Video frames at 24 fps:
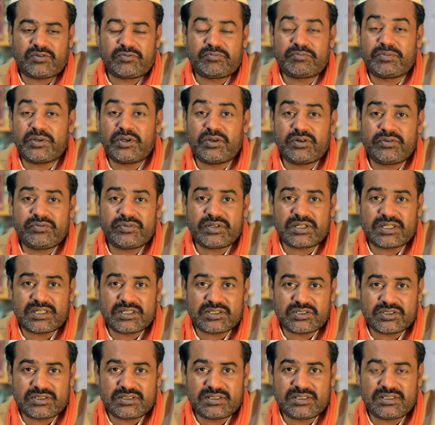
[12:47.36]

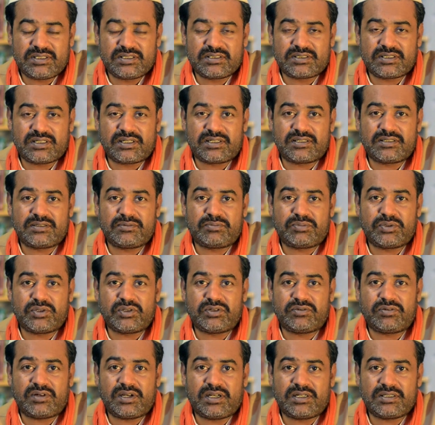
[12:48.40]
purification. These are the
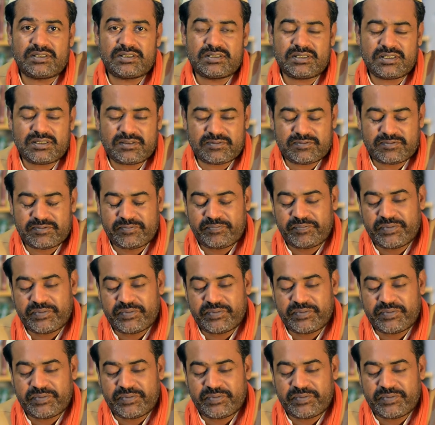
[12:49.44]
purified self.